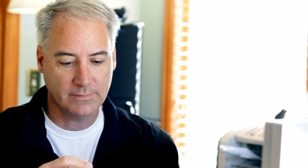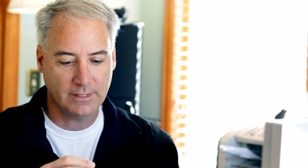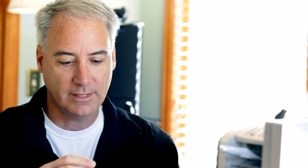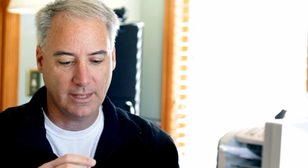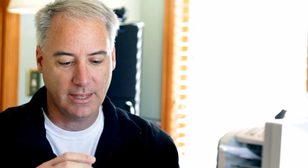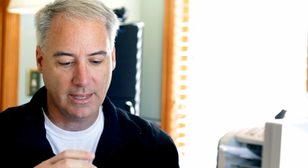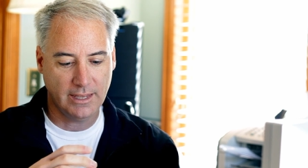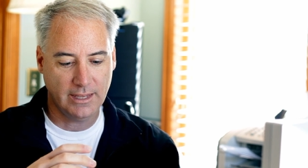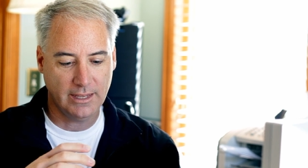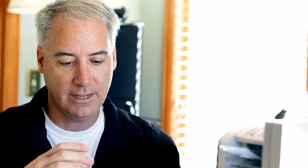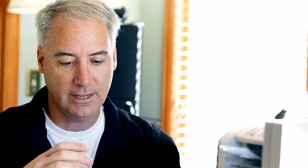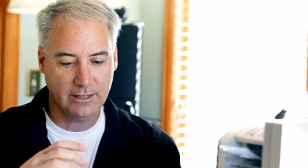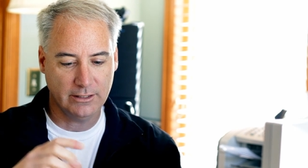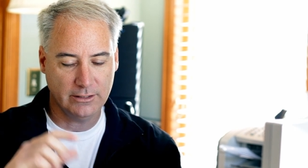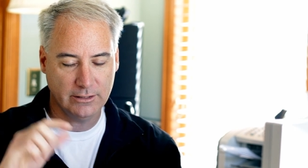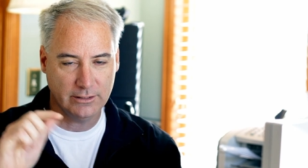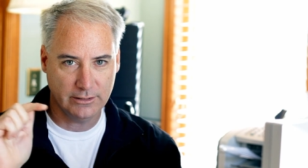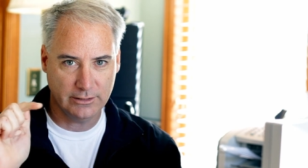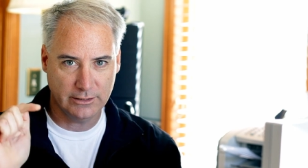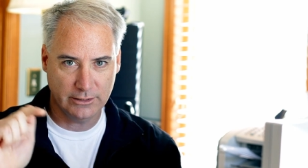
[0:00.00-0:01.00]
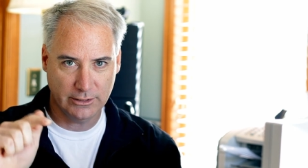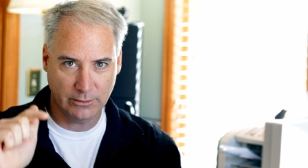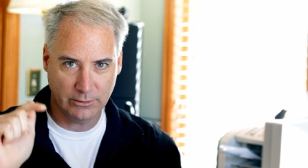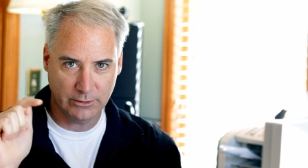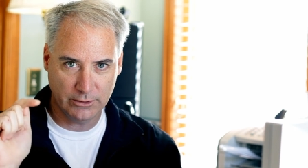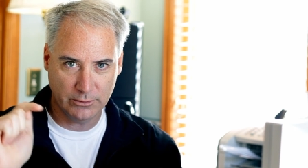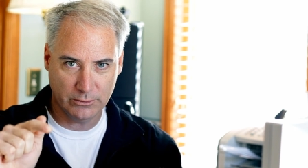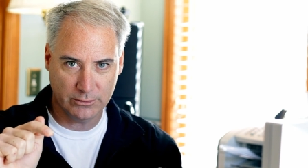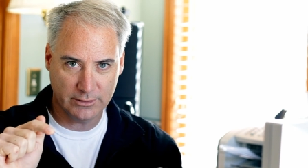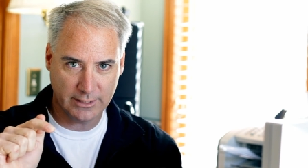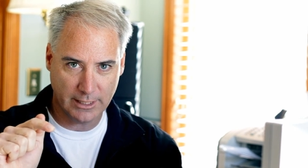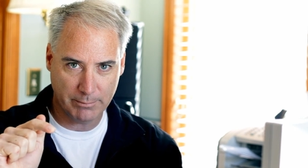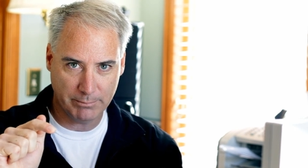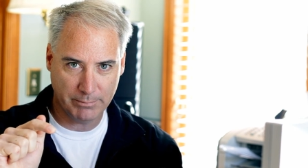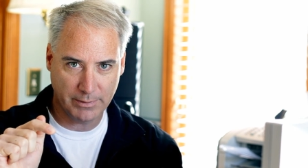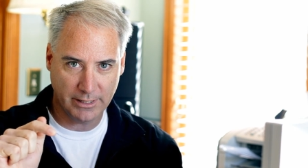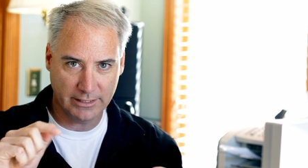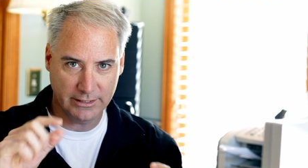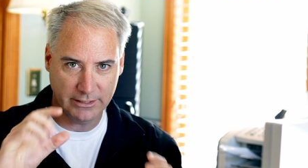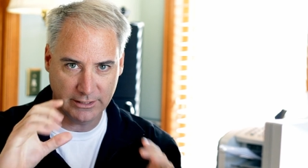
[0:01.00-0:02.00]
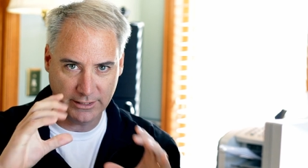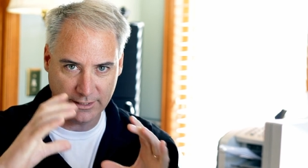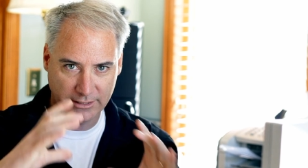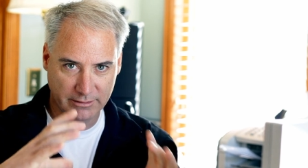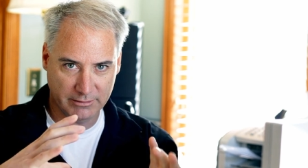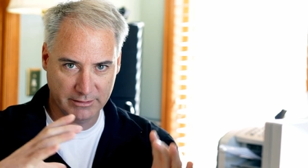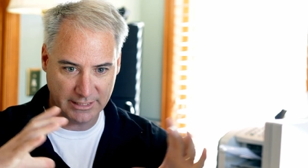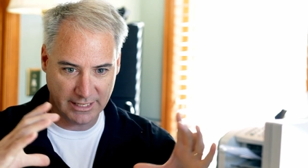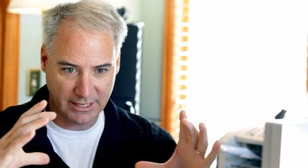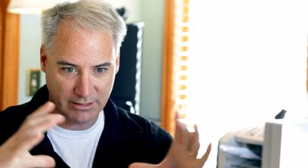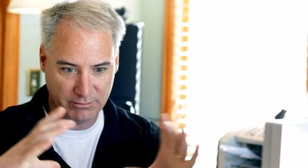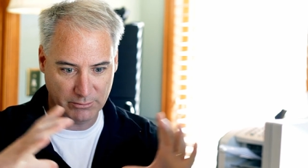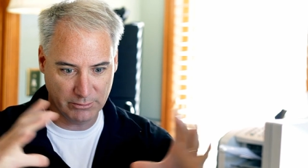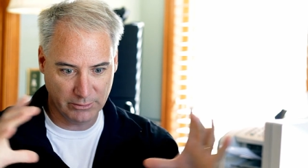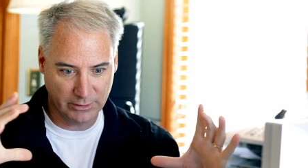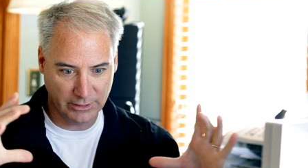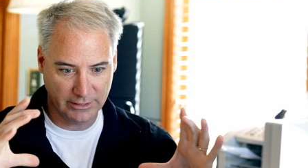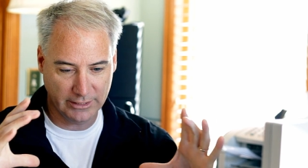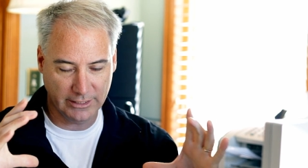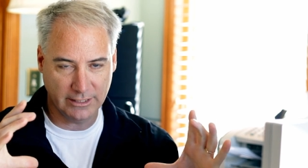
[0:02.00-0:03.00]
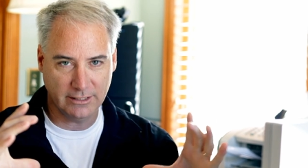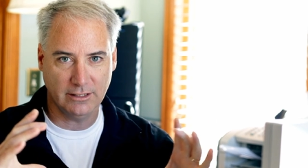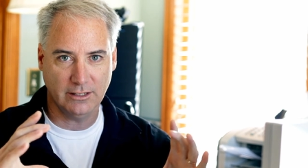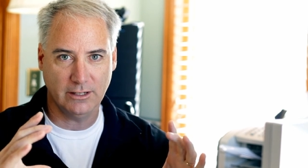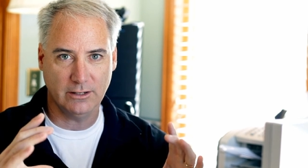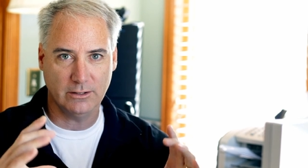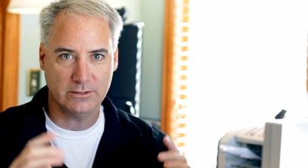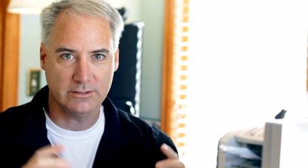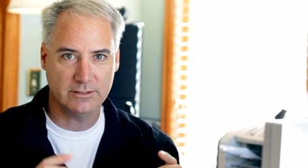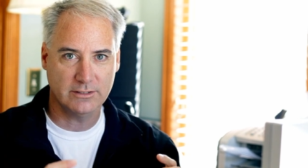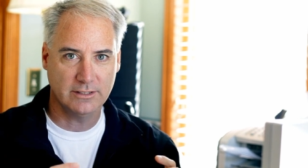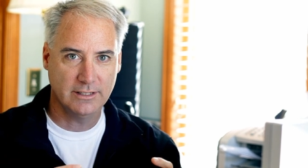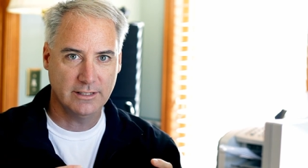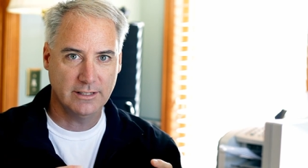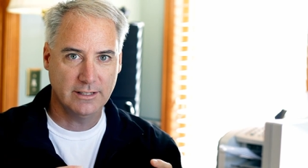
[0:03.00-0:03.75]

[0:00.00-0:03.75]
and you know, you use that button, you can get really close.